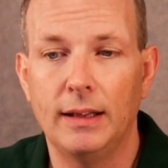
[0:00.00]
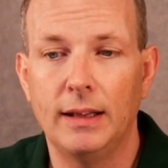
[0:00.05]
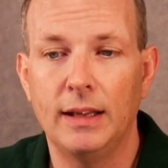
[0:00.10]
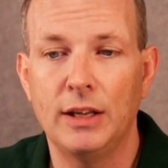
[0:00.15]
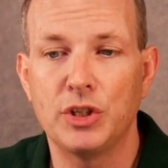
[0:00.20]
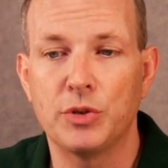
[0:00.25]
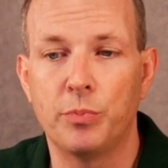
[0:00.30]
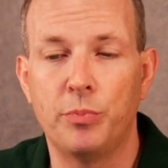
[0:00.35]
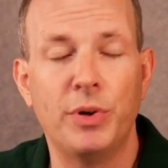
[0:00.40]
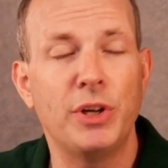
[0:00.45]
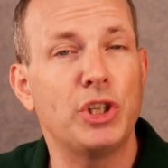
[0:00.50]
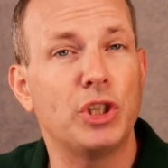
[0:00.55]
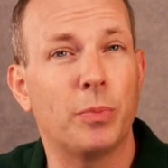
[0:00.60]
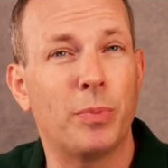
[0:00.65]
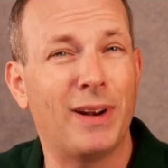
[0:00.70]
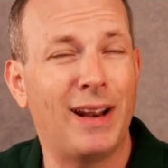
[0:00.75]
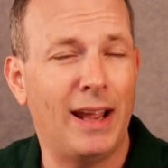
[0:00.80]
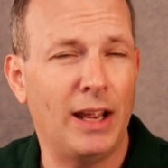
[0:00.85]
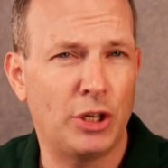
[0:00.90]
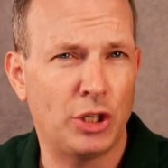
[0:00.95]
his bishop
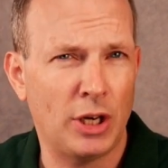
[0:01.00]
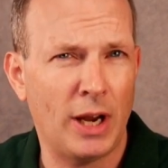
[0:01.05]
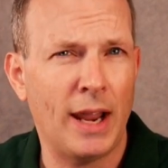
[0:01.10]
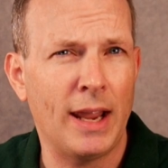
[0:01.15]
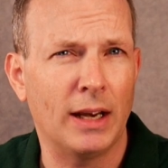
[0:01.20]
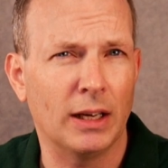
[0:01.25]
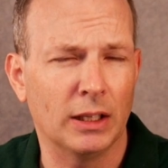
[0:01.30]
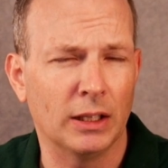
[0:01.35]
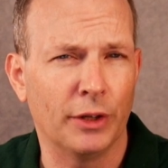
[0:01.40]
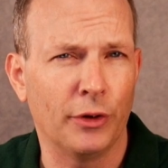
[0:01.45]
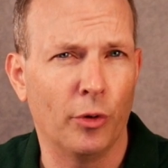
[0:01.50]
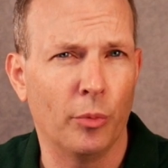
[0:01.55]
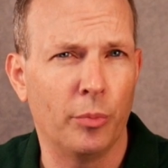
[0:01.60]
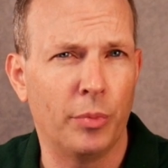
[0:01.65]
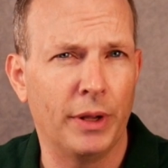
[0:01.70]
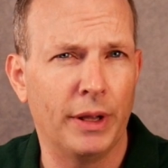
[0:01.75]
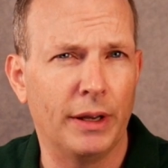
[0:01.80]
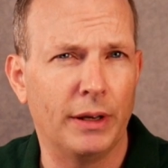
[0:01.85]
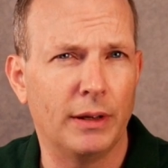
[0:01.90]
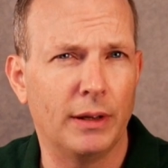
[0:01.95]
at h8 a little
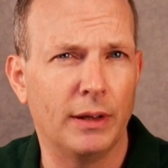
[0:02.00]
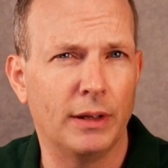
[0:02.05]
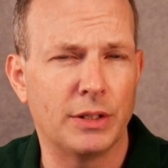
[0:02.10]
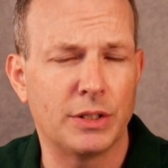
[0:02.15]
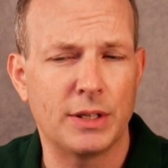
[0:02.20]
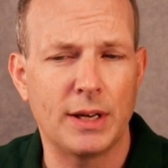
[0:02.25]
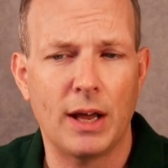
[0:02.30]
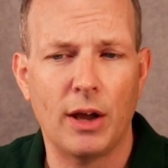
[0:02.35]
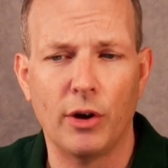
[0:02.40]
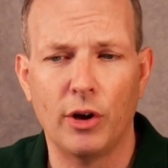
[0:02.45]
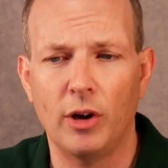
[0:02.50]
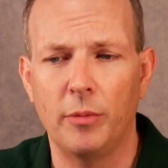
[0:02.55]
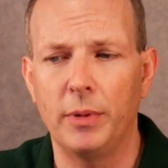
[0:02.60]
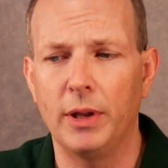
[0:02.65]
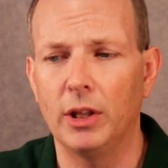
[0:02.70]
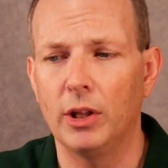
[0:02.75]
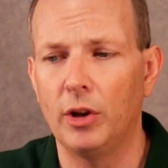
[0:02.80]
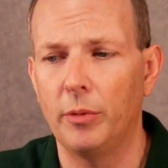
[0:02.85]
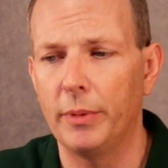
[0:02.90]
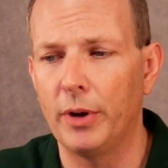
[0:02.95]
bit. It's now going to be
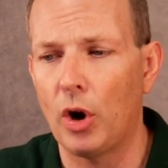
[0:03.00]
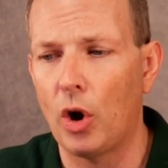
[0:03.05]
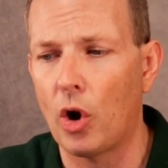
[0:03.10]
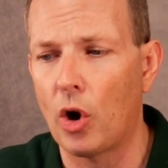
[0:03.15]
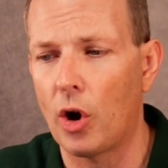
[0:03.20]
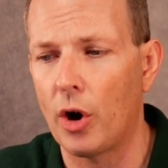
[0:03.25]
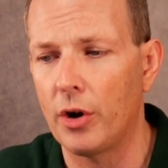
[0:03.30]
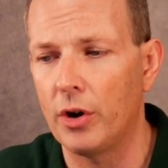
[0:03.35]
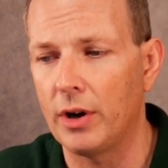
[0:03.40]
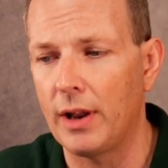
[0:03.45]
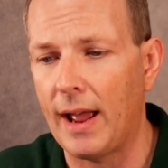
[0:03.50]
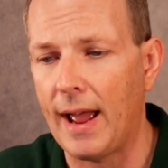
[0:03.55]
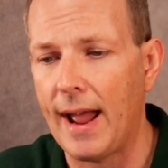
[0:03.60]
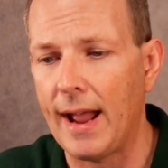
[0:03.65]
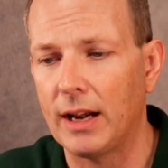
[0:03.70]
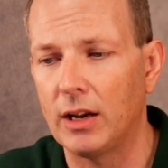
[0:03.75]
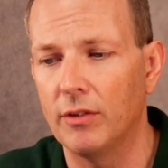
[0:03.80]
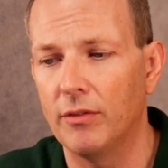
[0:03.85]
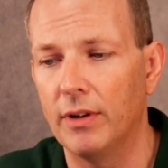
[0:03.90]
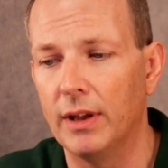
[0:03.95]
a little bit harder to
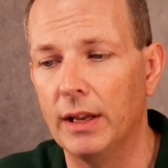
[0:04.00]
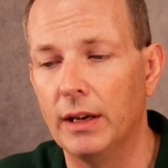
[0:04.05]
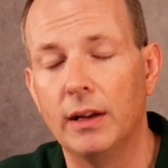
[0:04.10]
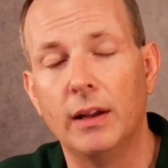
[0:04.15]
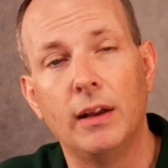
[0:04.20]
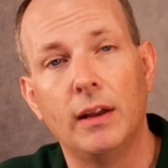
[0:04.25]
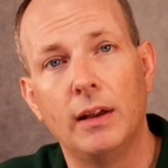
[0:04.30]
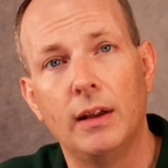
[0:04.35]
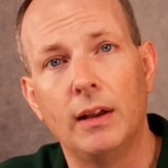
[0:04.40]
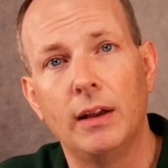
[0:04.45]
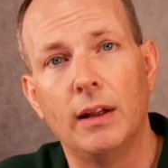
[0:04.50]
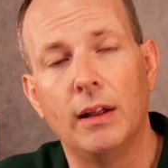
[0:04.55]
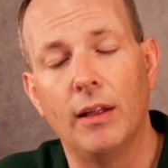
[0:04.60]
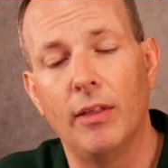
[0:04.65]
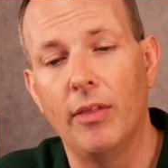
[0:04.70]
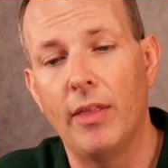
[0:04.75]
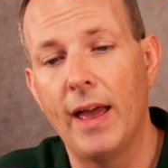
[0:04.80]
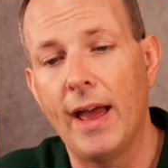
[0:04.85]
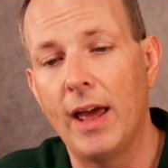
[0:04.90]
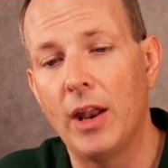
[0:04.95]
activate
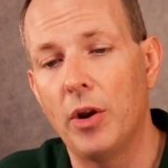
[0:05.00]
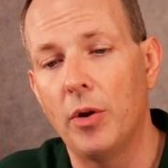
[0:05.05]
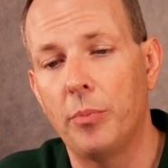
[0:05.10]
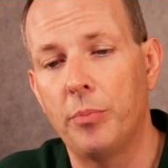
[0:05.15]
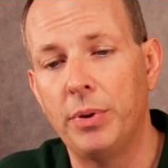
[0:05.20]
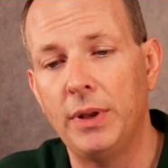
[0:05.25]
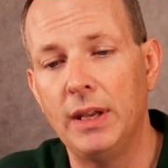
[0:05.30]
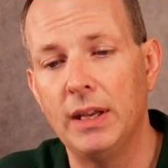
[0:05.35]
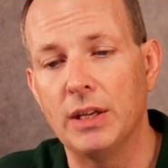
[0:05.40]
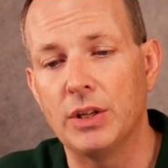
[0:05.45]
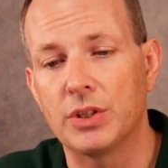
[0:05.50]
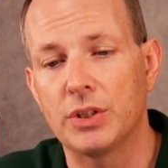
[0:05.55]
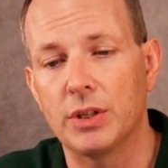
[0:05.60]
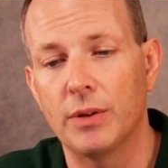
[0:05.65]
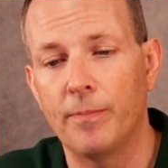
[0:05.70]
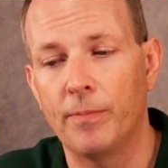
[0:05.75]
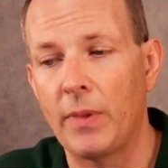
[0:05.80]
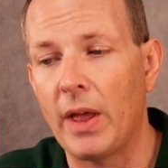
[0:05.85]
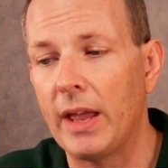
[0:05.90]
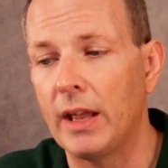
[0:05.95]
that piece.
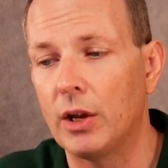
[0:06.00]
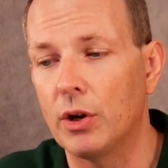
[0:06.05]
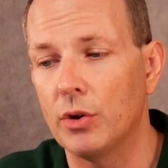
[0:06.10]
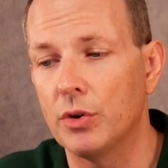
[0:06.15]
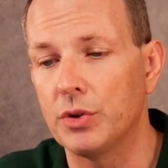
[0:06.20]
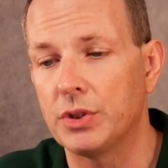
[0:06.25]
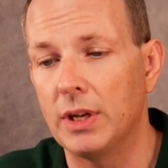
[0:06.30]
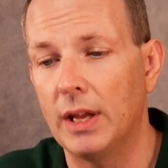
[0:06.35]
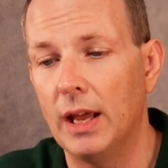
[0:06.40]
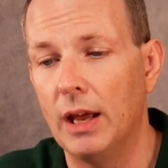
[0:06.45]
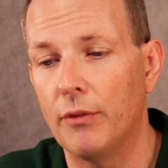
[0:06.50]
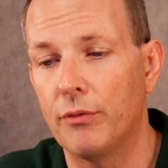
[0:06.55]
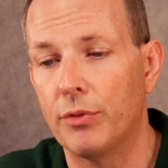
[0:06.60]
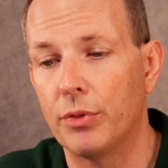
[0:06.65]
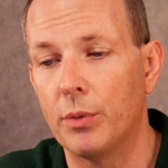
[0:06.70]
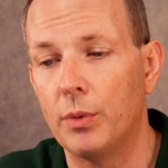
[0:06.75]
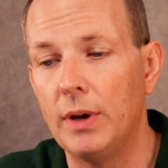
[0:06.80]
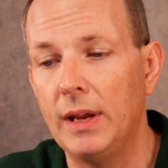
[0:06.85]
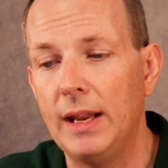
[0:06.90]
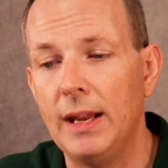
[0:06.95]
Knight goes to
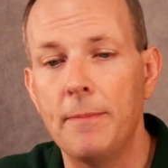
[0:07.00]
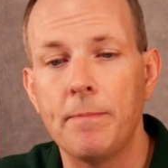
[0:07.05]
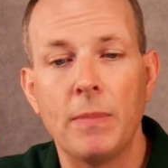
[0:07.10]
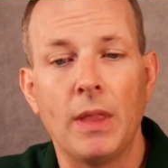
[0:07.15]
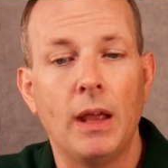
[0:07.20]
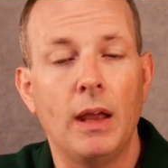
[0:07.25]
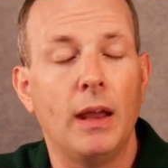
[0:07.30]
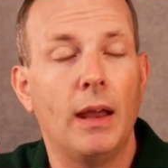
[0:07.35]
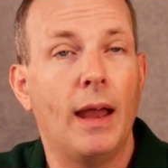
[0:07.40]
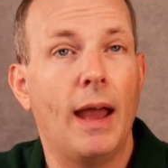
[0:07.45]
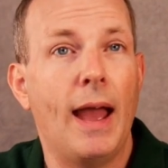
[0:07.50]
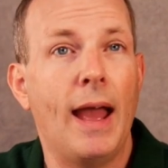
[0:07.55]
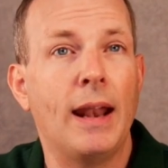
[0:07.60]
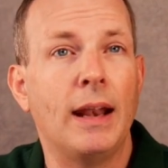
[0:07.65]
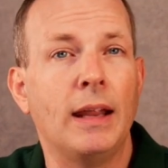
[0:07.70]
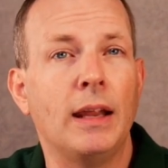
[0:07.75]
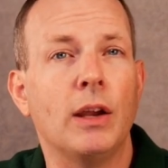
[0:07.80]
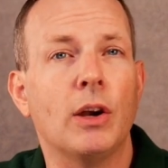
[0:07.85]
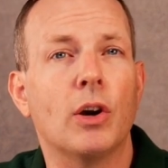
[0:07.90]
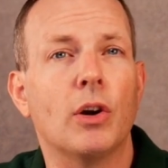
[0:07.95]
f3. And
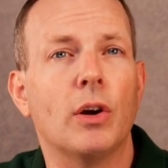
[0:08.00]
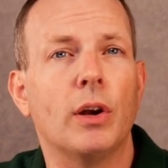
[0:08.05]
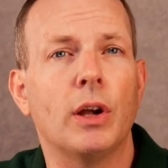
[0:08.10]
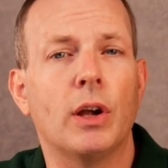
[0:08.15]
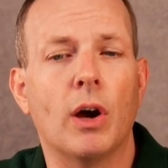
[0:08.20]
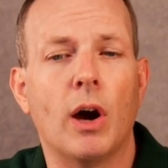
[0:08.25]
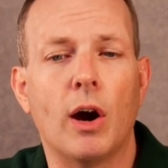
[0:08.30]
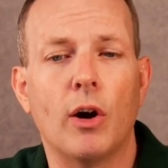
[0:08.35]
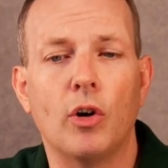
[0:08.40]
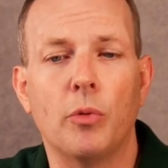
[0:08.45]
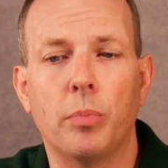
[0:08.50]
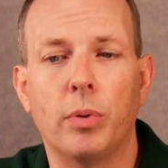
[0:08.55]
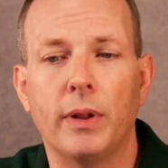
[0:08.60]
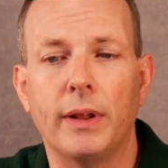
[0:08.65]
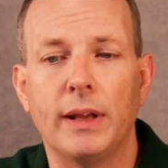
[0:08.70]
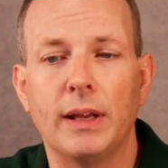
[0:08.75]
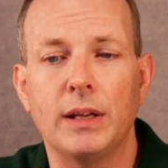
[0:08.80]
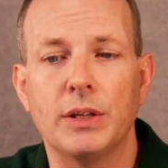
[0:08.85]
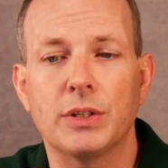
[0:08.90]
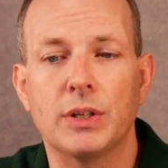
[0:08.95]
here, Hikaru
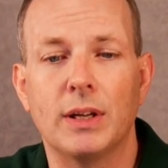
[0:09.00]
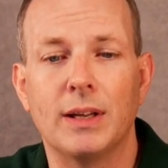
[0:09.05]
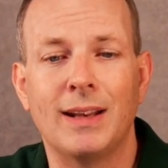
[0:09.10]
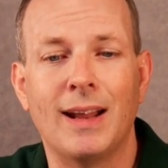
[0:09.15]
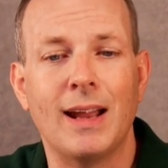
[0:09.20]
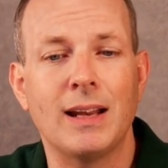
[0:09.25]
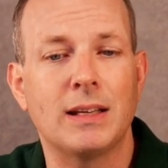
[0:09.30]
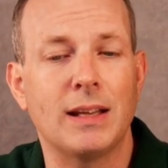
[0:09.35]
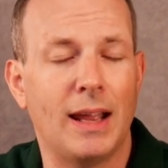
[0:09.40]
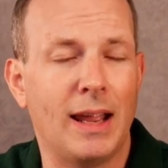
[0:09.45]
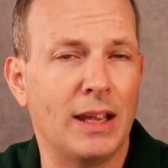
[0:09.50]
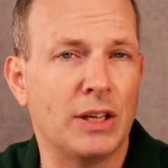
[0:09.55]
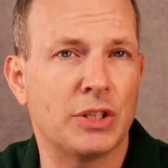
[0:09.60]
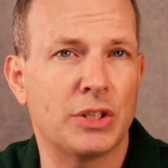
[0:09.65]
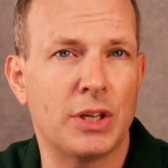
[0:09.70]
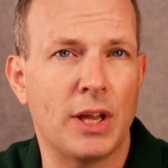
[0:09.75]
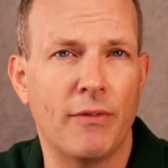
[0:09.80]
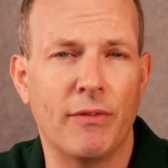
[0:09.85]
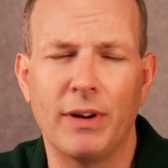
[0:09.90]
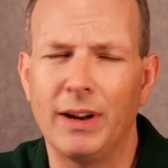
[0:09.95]
plays knight to
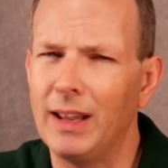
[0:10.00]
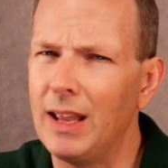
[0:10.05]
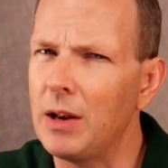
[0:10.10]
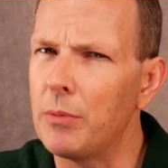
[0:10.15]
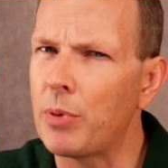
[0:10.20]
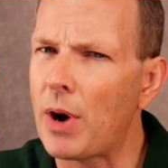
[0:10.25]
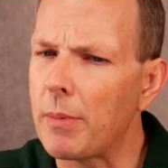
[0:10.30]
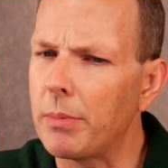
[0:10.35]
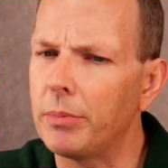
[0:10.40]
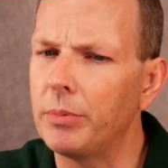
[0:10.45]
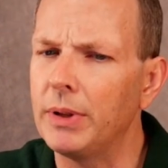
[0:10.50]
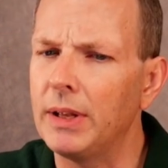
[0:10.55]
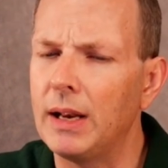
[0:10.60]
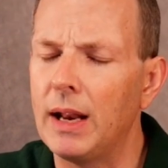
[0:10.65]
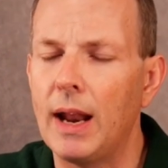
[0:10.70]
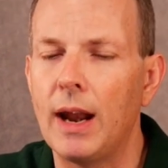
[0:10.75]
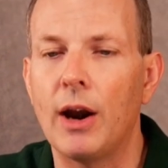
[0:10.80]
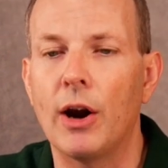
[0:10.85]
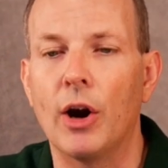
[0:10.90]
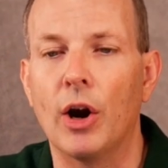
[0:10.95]
a7. Again, probably an
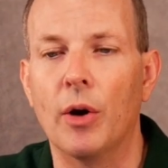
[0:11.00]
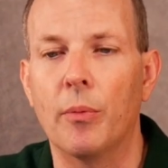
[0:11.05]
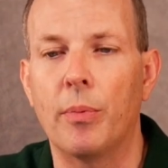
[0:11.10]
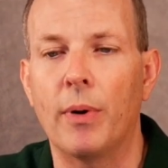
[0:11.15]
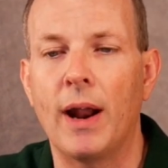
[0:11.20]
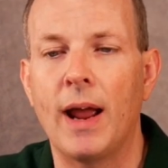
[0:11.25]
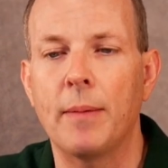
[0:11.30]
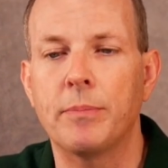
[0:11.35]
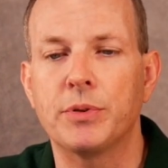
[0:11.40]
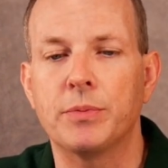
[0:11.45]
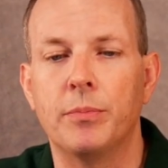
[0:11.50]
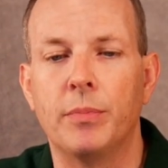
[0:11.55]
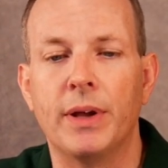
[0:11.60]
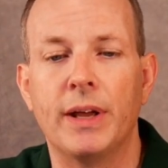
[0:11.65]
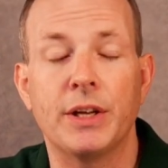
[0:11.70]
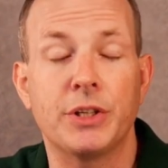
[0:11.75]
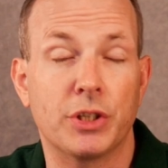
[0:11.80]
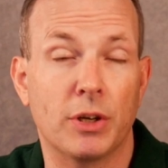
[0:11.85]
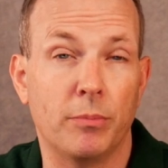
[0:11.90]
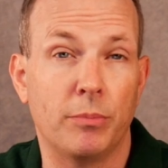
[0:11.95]
error. Perhaps
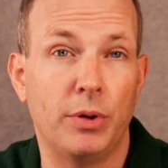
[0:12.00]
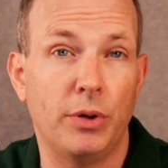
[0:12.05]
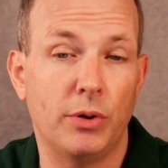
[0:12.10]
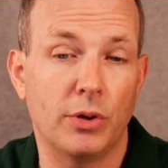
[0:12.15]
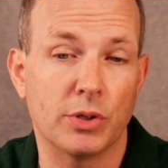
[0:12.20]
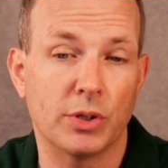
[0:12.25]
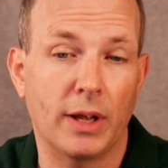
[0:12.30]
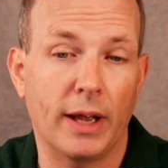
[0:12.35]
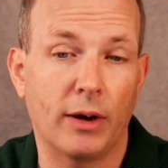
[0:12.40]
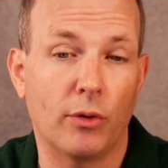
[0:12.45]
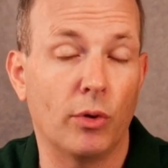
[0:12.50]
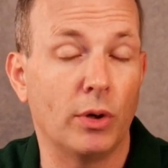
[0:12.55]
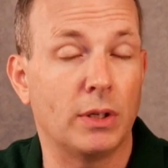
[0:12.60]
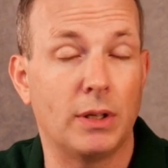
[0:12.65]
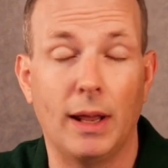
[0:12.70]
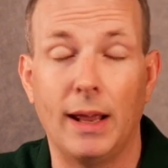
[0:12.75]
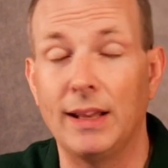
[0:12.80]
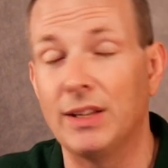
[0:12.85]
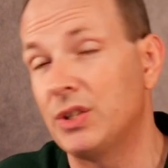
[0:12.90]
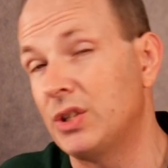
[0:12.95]
best computers like rook
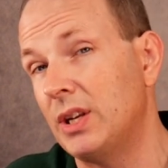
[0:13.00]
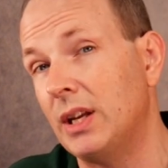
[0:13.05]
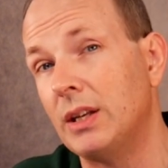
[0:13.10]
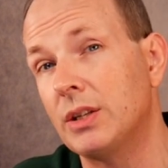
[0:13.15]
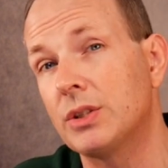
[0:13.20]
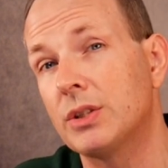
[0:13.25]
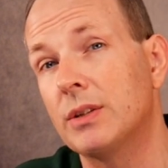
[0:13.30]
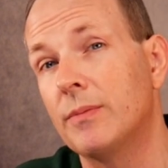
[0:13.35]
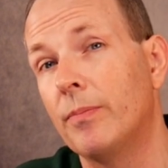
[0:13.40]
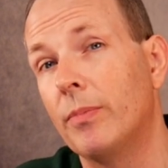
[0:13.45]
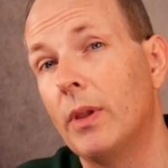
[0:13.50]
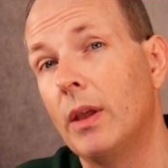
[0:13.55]
to a6,